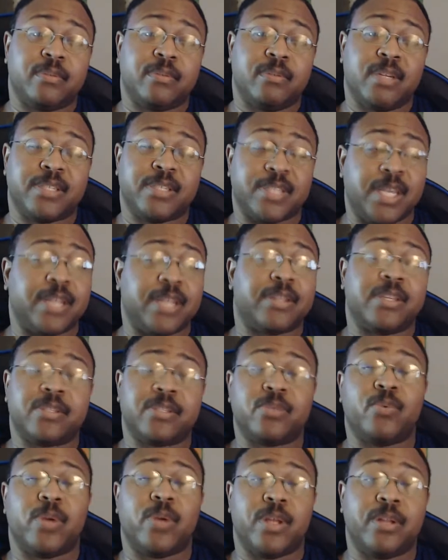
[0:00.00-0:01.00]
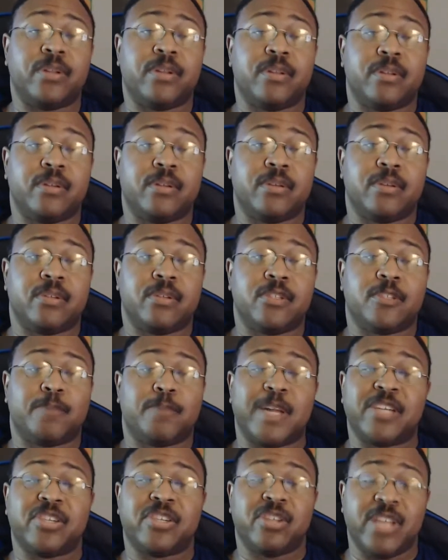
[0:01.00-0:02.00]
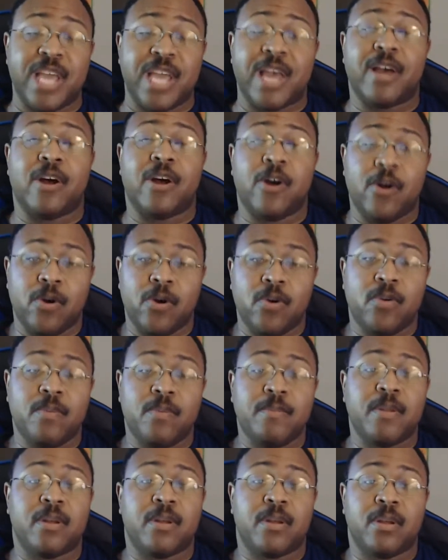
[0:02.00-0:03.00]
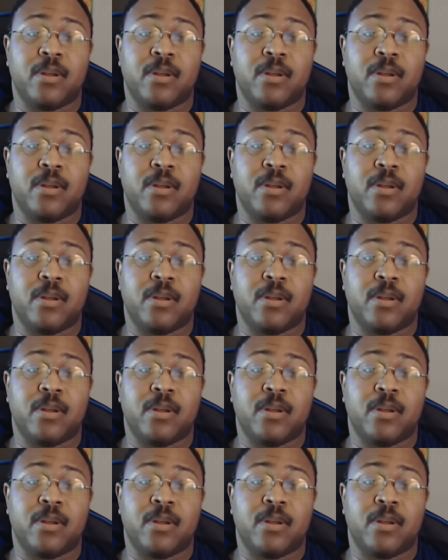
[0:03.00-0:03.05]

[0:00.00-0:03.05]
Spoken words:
Let's get this win, especially at home.